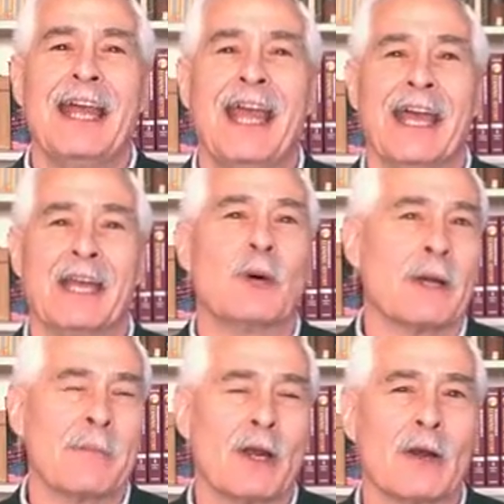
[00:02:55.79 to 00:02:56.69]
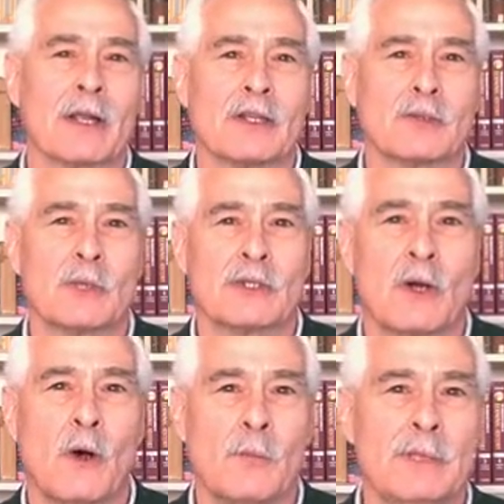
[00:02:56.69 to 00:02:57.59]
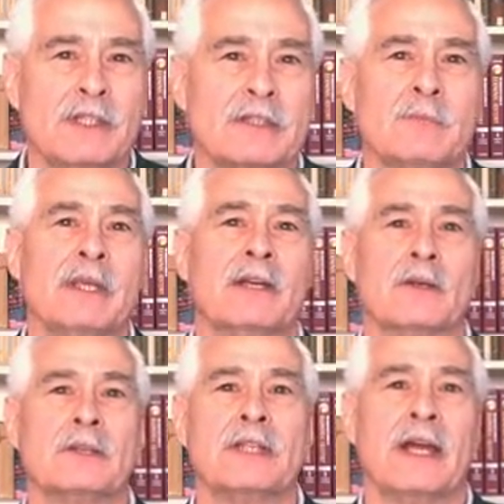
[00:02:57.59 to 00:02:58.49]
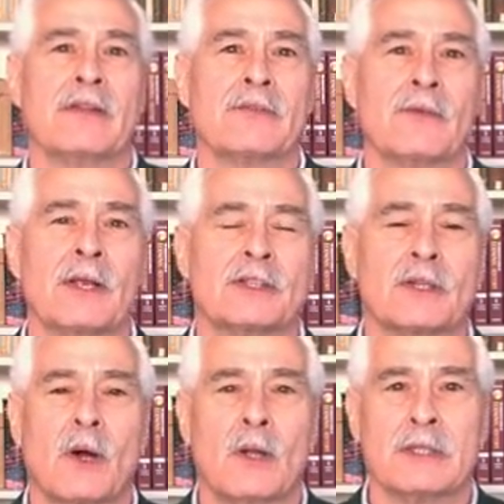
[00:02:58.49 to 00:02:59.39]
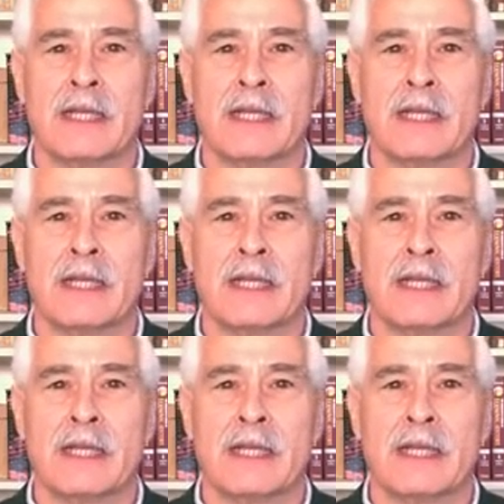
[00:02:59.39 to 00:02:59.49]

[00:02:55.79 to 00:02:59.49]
And what Americans would call misdemeanors and the French call